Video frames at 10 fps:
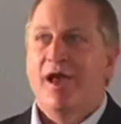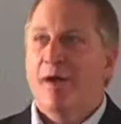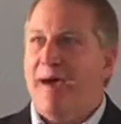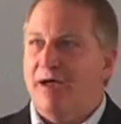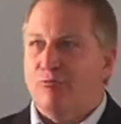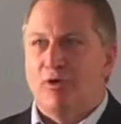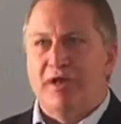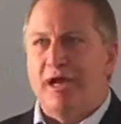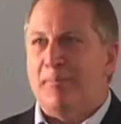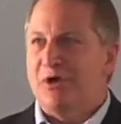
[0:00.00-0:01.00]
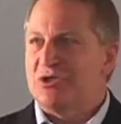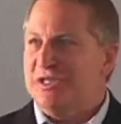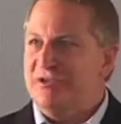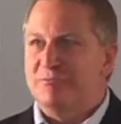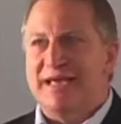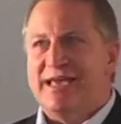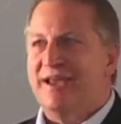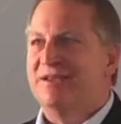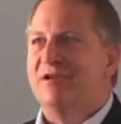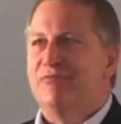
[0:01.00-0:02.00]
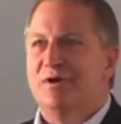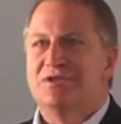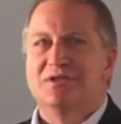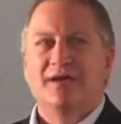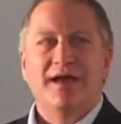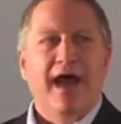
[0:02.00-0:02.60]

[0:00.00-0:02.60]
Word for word: about rolling up our sleeves, making a difference.